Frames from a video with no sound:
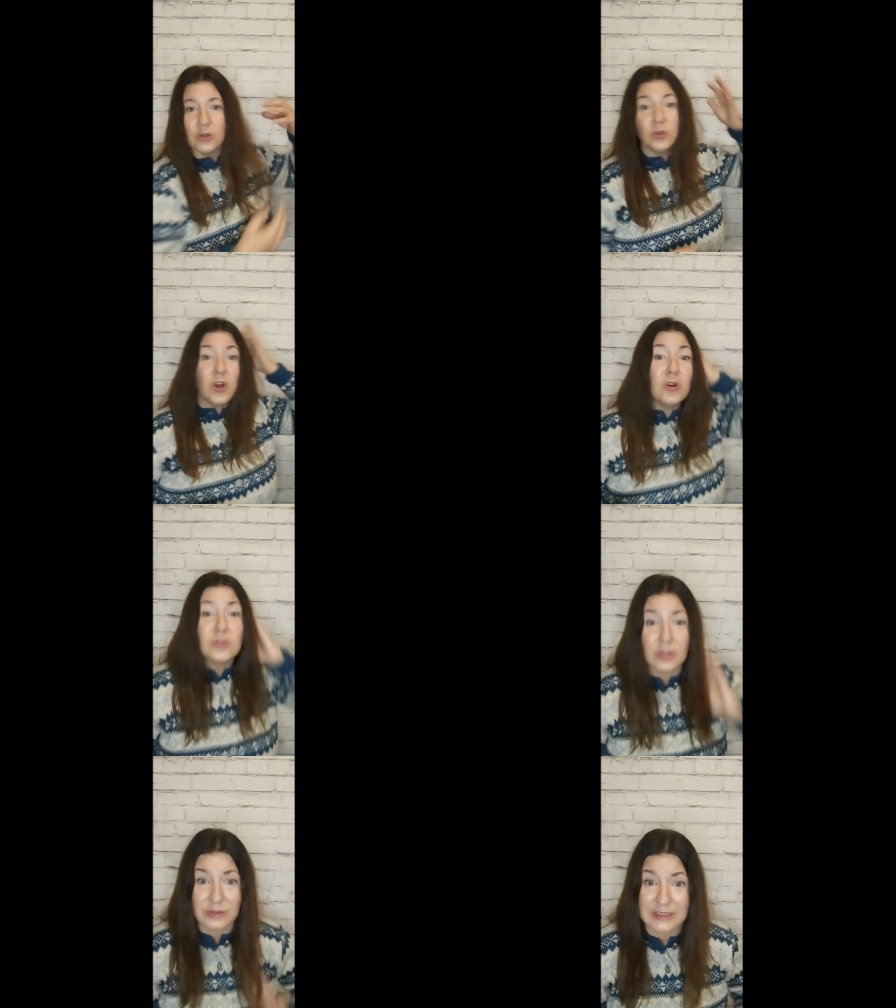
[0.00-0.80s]
Who
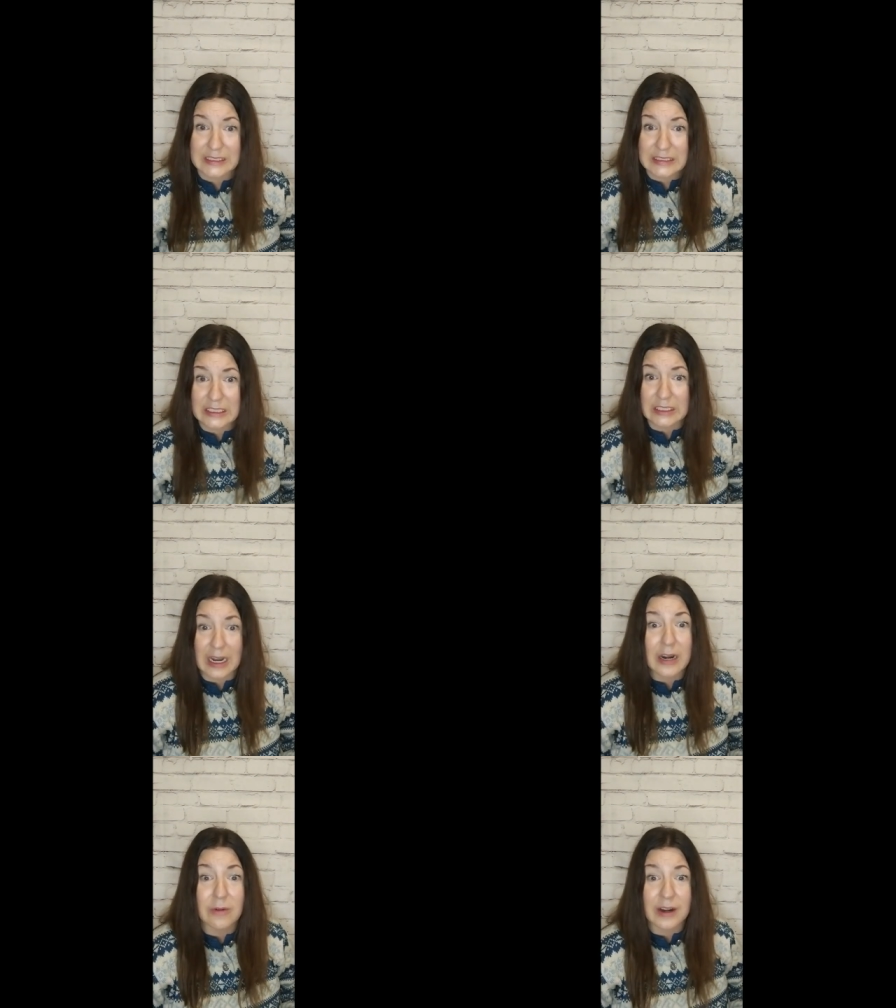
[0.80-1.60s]
knows what was in there?
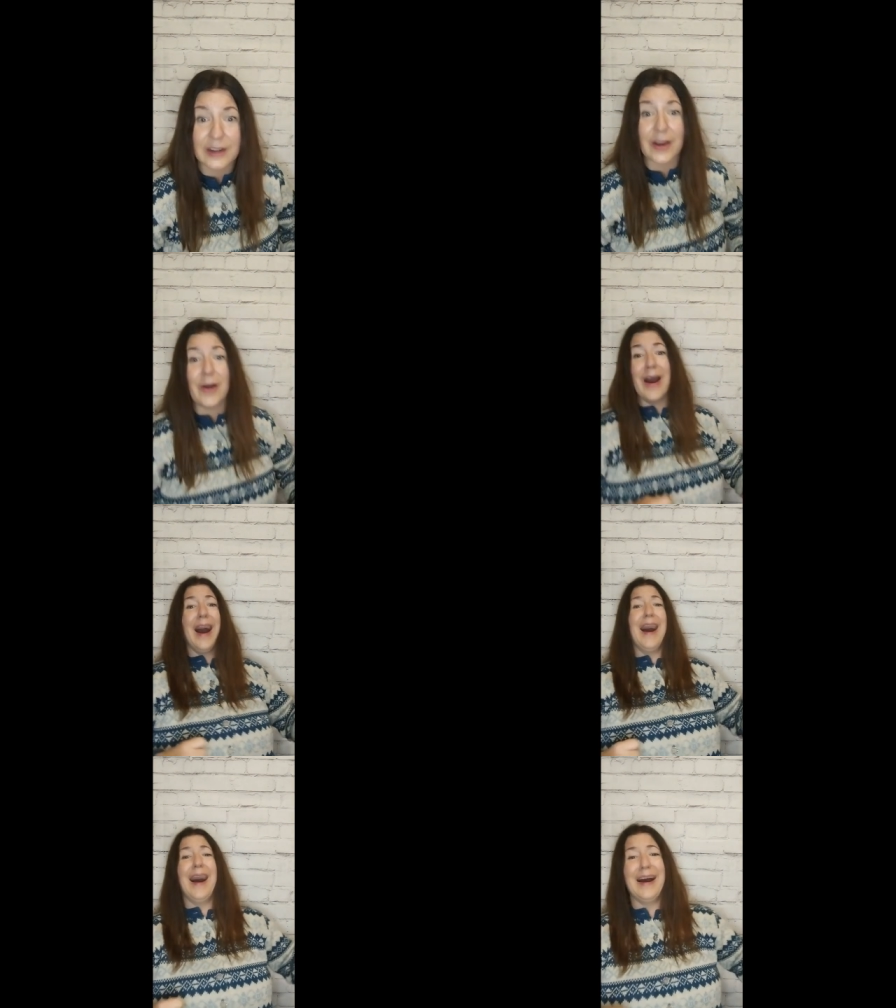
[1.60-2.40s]
I don't want to
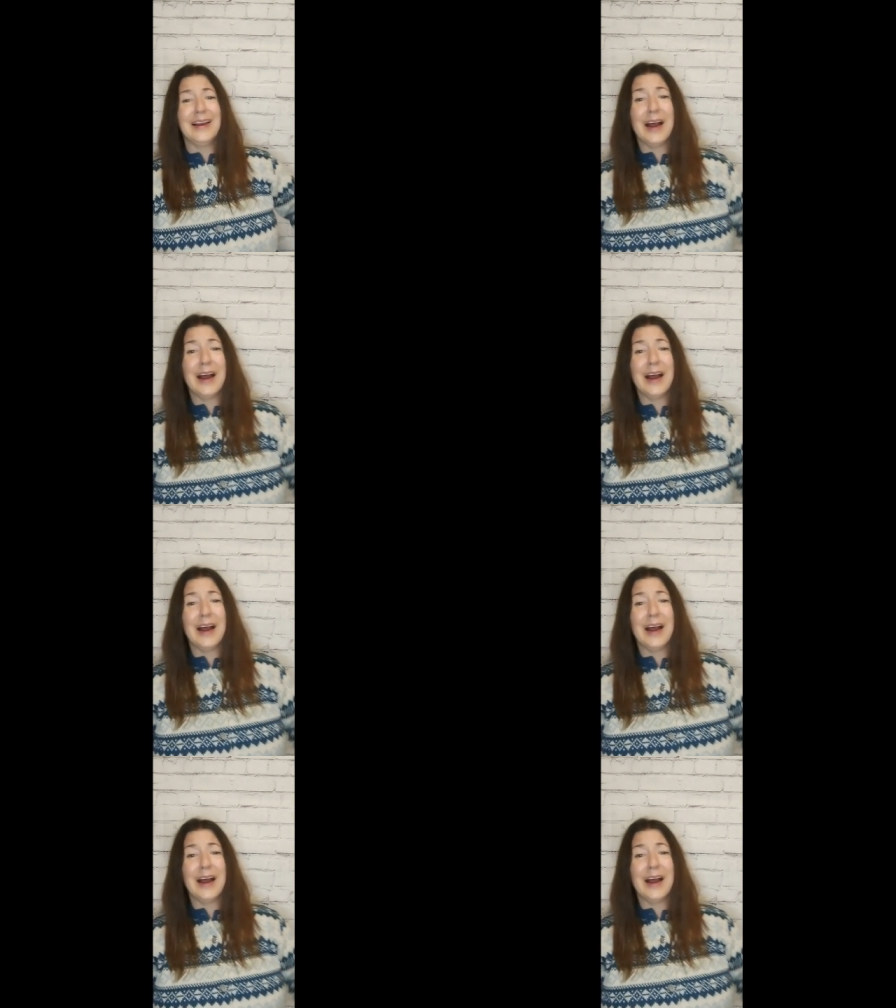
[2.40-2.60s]
know.